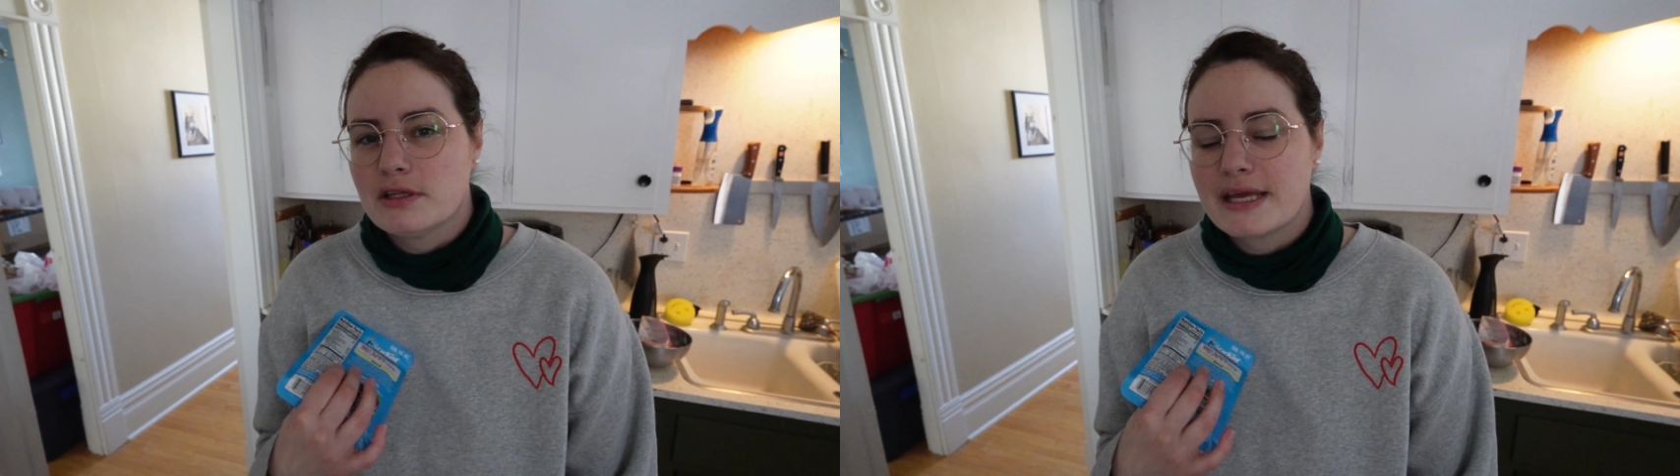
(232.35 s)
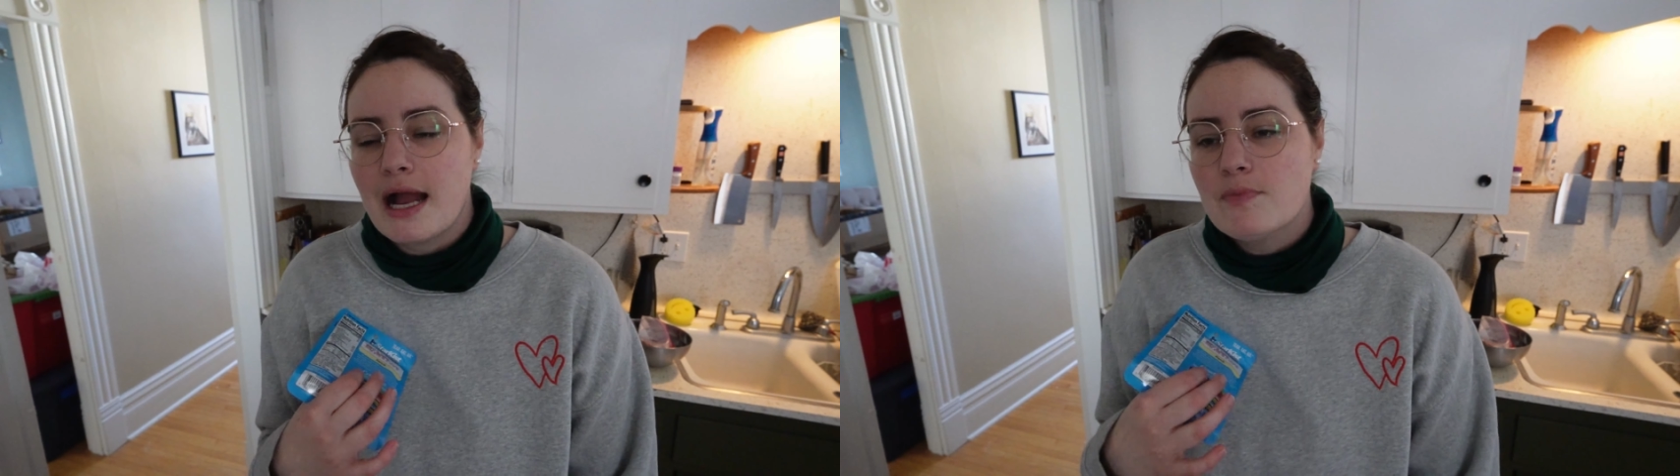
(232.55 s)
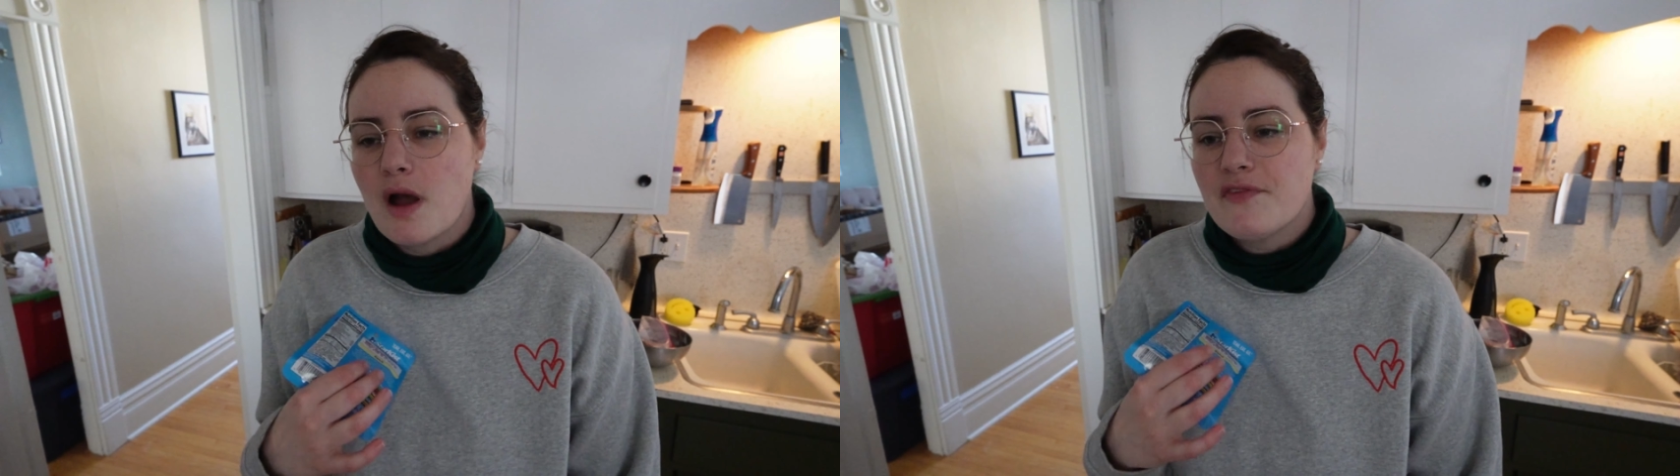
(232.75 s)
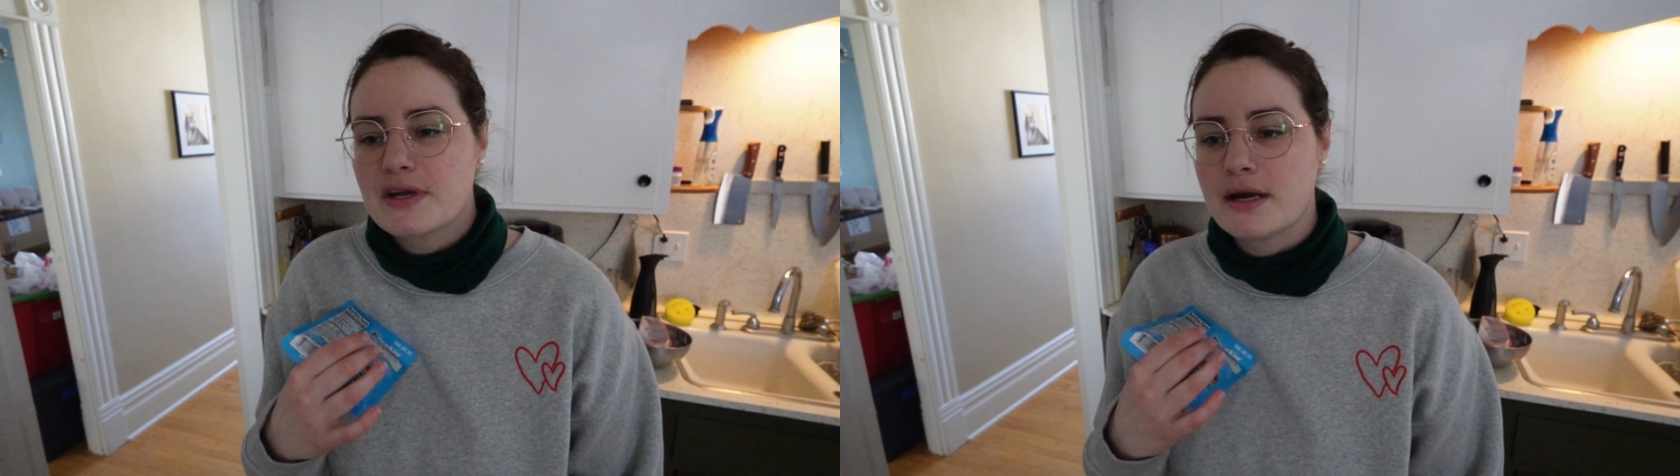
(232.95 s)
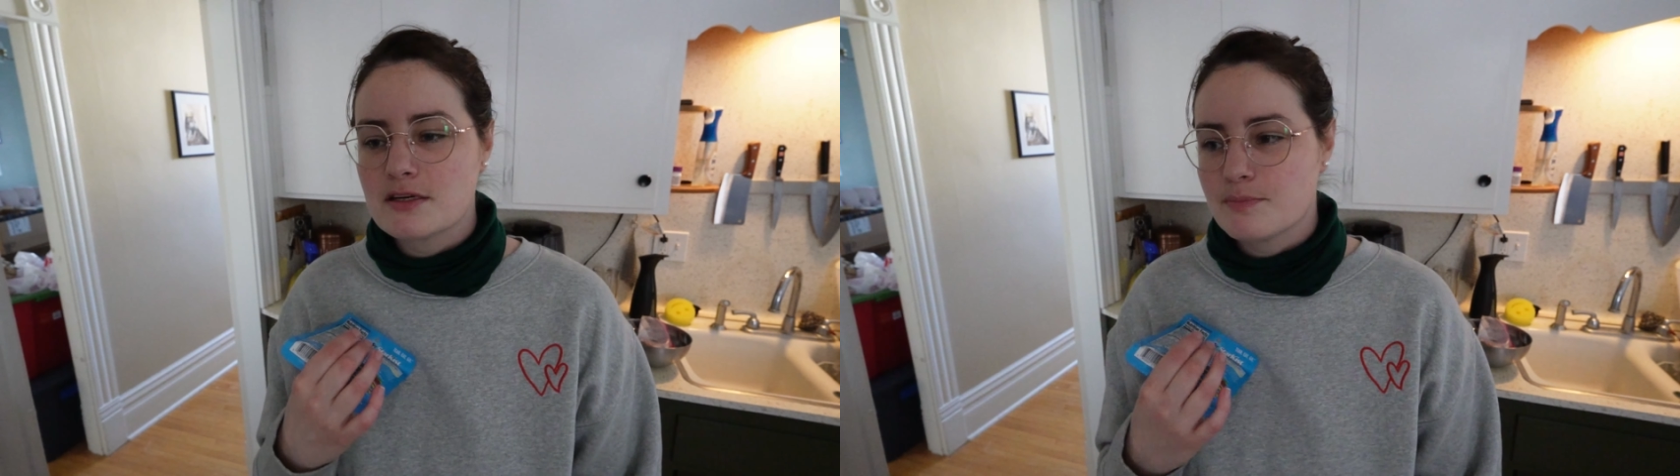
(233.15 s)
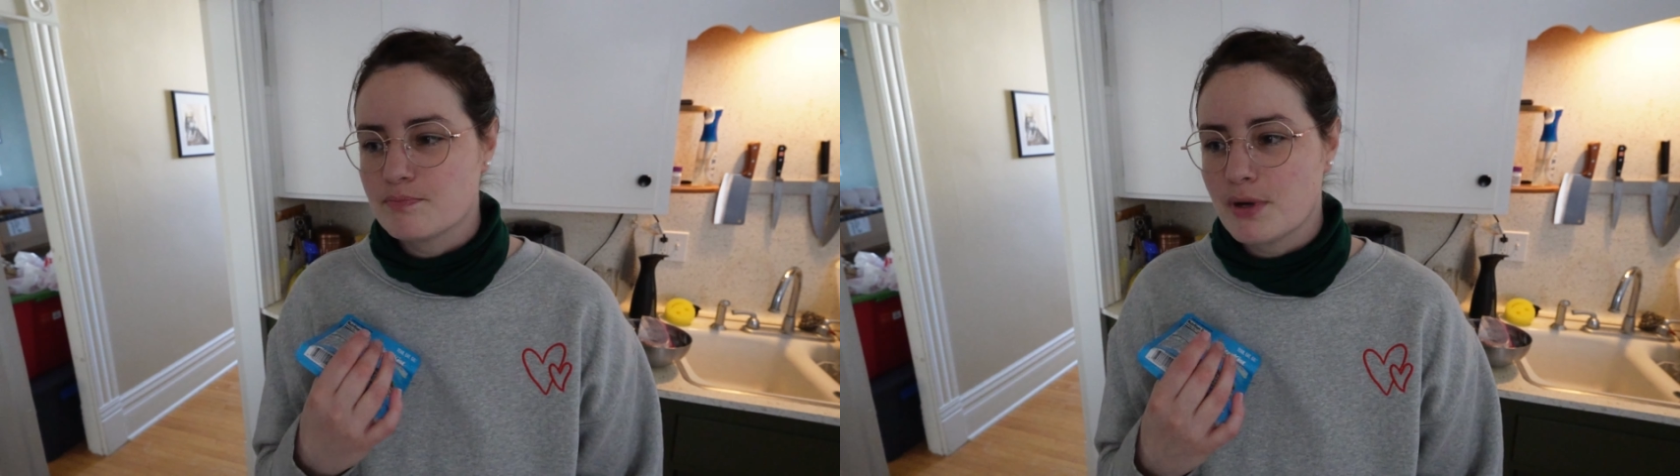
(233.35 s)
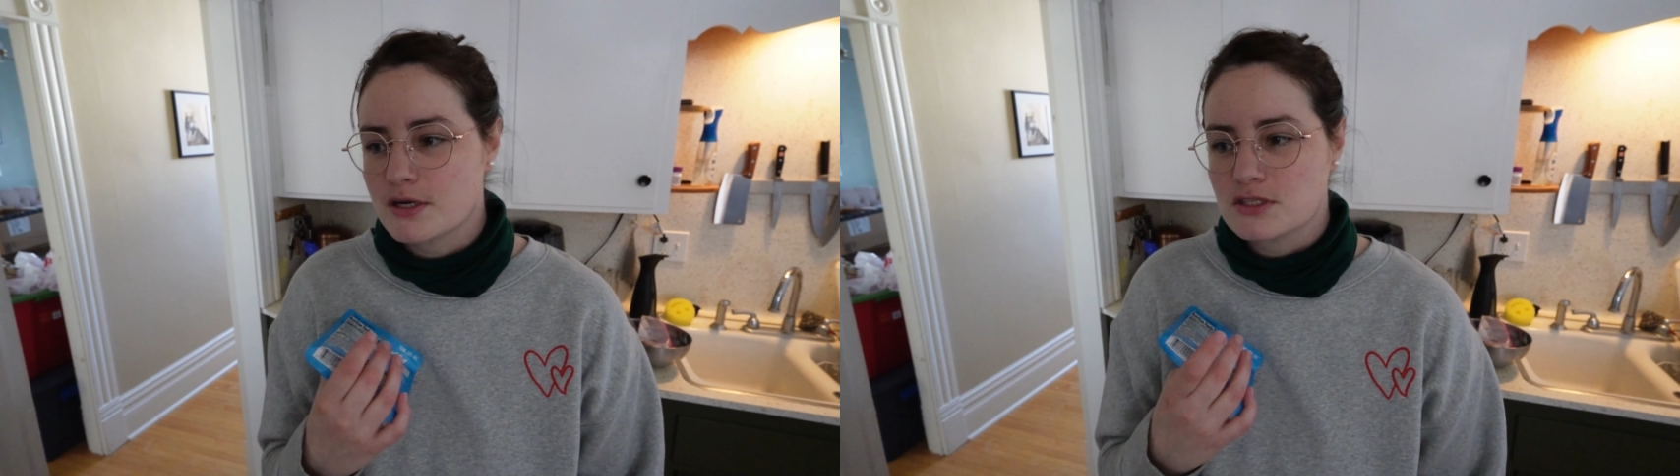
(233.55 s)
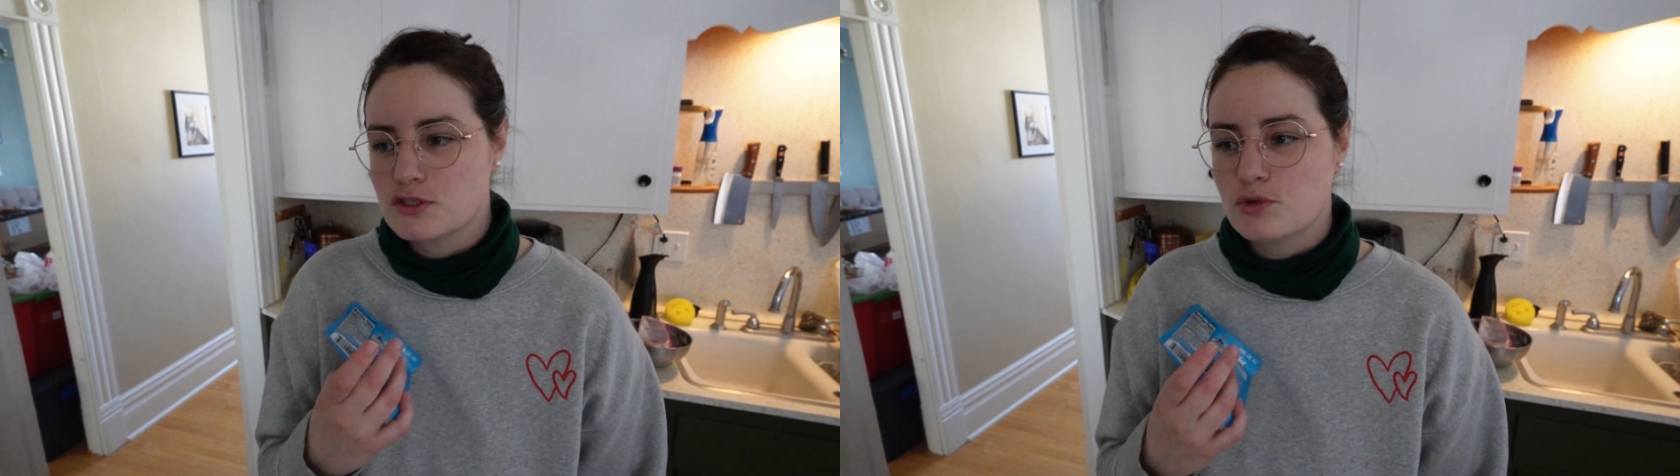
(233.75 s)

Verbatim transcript: Like I'm not the kind of person